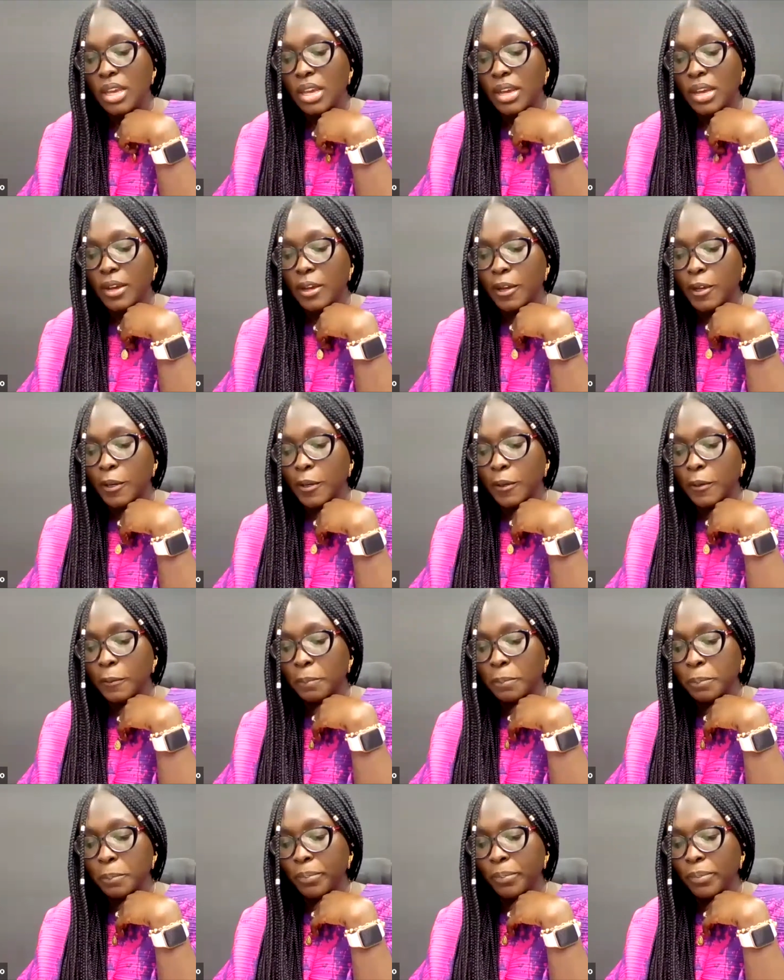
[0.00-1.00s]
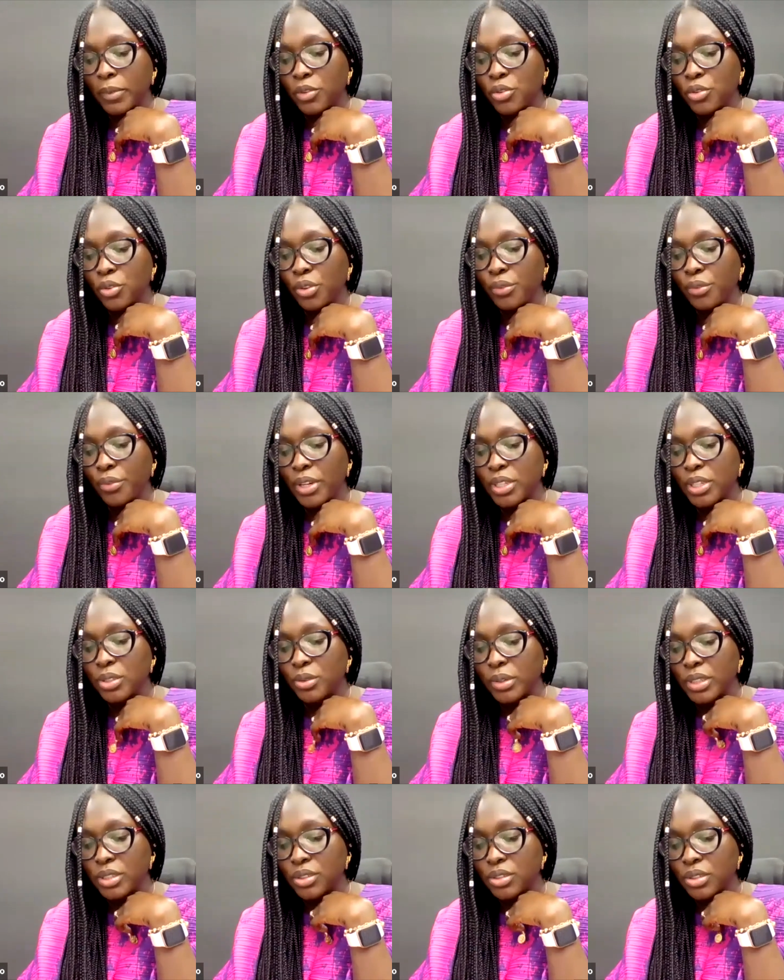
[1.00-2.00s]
So the first question